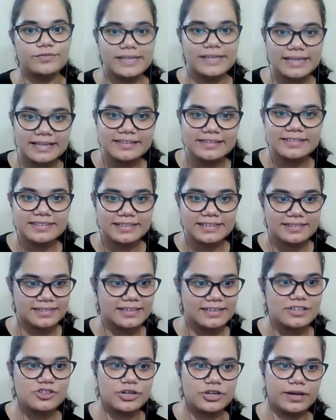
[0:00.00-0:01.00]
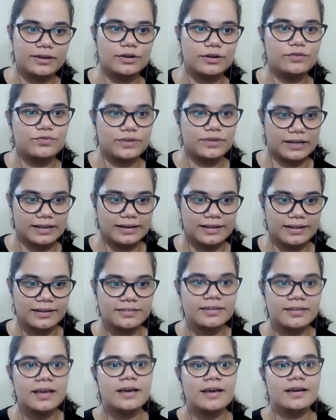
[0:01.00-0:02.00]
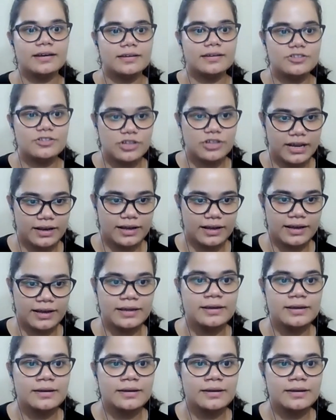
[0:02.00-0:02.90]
V L C C chain of clinics, Chennai,